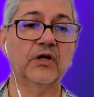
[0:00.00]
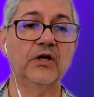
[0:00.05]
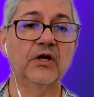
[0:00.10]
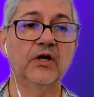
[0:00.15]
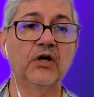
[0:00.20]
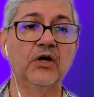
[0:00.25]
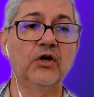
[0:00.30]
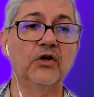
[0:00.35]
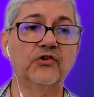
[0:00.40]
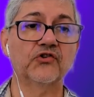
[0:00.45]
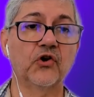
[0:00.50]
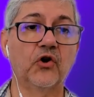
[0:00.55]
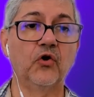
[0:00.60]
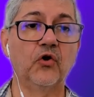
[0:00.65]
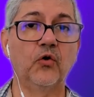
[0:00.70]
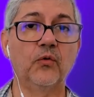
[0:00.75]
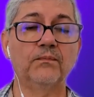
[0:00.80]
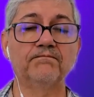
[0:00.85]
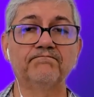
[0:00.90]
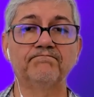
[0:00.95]

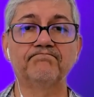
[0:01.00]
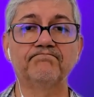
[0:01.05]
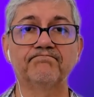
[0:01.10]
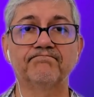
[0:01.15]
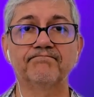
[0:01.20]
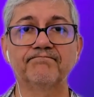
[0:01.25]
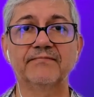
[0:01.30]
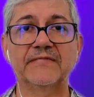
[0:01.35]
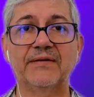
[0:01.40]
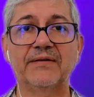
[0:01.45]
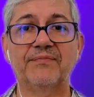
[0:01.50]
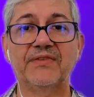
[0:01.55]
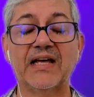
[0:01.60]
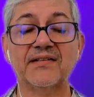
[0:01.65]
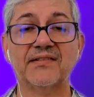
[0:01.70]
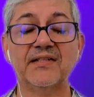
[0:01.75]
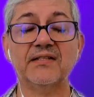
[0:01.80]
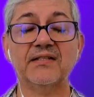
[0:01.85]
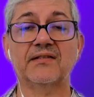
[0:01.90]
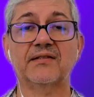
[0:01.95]
So that's
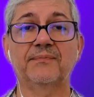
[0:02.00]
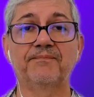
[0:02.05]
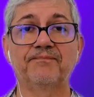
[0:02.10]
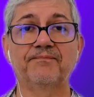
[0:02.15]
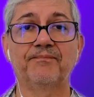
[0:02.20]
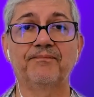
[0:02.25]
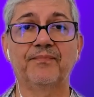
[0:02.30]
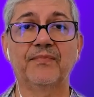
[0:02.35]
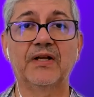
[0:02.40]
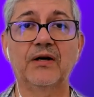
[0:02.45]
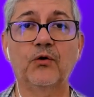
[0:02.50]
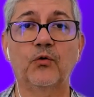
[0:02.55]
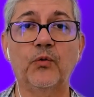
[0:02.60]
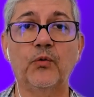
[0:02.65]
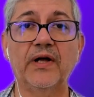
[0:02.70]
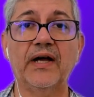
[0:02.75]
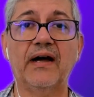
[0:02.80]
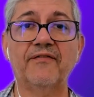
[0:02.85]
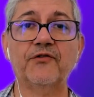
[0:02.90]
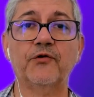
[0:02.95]
it. We
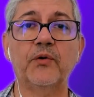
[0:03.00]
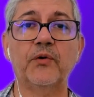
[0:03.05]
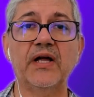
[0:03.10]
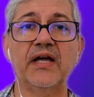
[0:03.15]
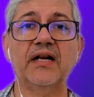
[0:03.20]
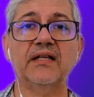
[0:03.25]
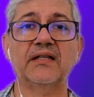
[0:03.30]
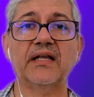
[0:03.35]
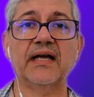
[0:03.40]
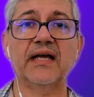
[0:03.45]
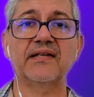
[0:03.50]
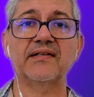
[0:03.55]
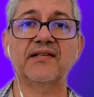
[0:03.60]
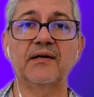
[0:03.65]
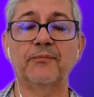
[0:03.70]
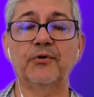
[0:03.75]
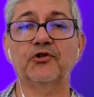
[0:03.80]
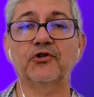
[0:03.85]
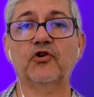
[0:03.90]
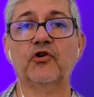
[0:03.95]
have created a
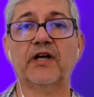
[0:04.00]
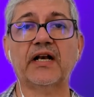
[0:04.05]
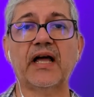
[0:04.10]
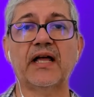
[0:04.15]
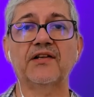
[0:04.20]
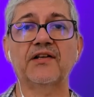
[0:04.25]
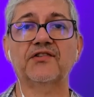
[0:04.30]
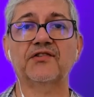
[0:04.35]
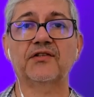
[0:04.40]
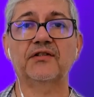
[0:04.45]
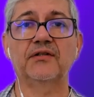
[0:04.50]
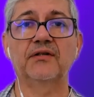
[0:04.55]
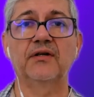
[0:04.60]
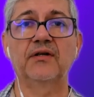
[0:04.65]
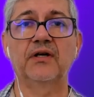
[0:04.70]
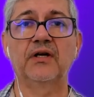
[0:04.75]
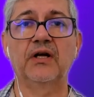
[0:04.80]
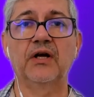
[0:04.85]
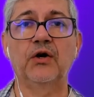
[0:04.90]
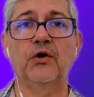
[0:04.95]
simple tokenizer.
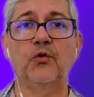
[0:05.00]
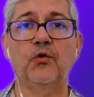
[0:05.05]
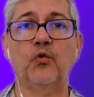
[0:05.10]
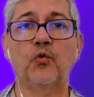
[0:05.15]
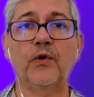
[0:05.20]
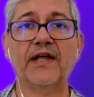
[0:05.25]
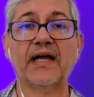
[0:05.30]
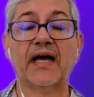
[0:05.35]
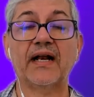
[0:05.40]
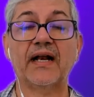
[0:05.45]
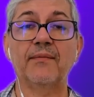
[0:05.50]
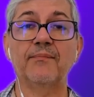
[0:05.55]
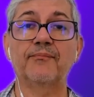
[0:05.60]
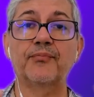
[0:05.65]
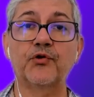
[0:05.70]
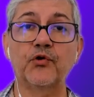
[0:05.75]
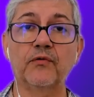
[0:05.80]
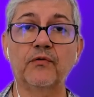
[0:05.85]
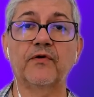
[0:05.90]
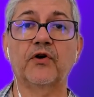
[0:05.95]
We can
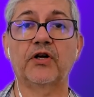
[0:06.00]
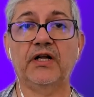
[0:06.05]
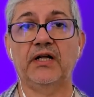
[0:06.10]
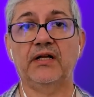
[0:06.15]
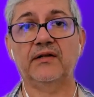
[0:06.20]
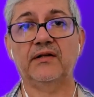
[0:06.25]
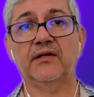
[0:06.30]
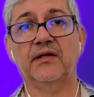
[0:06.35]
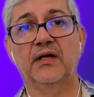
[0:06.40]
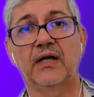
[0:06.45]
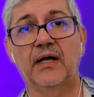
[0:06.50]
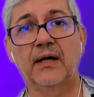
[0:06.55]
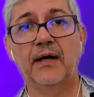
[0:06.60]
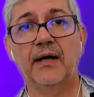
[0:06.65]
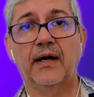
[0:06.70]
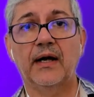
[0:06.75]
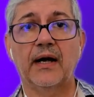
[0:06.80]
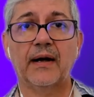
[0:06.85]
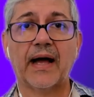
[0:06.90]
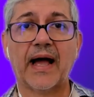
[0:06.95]
improve on it.
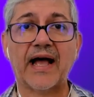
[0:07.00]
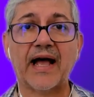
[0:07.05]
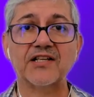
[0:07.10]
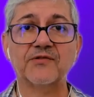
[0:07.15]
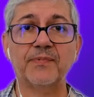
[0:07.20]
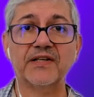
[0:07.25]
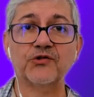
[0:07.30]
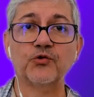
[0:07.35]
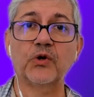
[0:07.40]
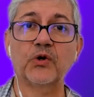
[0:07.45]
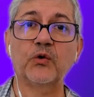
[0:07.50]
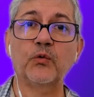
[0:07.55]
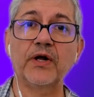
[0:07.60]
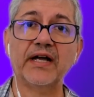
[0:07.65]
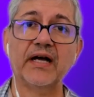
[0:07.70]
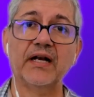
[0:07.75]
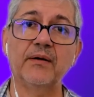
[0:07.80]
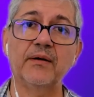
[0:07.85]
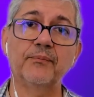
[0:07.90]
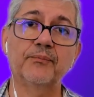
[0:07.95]
Aspects where we can
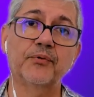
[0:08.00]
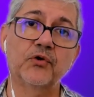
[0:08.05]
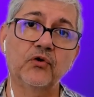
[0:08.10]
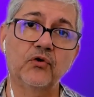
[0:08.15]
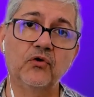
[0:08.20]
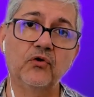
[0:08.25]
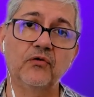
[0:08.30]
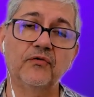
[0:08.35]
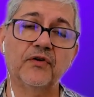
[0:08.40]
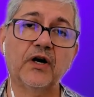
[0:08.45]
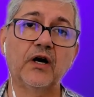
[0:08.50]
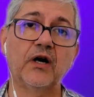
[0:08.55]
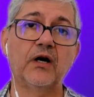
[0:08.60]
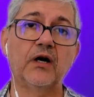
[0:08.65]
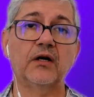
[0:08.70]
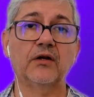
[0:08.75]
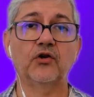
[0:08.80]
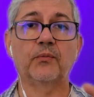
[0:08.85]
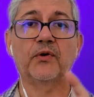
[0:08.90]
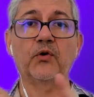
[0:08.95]
improve are,
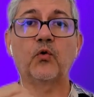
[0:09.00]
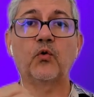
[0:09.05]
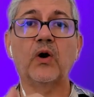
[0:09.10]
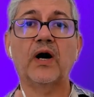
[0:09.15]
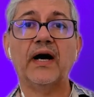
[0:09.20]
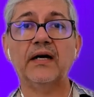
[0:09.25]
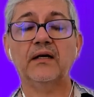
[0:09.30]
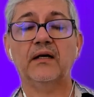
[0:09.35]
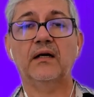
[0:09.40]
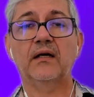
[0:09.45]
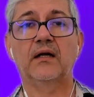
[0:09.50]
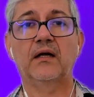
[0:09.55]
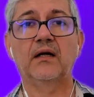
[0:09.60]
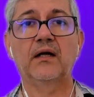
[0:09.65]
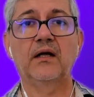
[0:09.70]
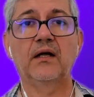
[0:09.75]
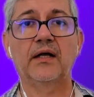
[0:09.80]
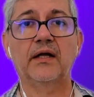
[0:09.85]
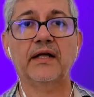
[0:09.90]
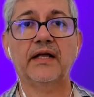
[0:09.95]
number one,
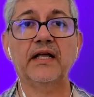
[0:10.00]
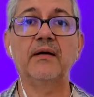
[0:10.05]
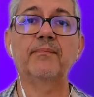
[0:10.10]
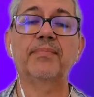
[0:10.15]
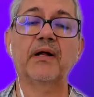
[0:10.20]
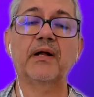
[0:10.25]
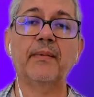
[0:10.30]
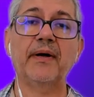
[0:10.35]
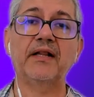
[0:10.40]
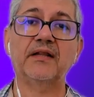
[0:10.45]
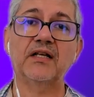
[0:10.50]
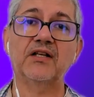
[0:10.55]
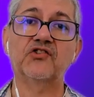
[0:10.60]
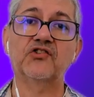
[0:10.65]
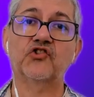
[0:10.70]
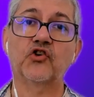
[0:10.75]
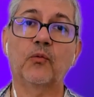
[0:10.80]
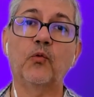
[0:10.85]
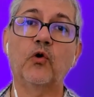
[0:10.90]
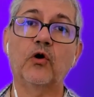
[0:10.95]
implementing
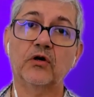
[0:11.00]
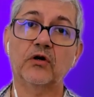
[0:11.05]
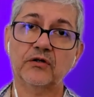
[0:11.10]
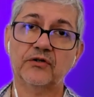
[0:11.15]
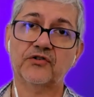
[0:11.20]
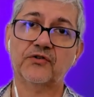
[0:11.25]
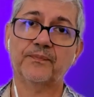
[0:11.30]
subwords.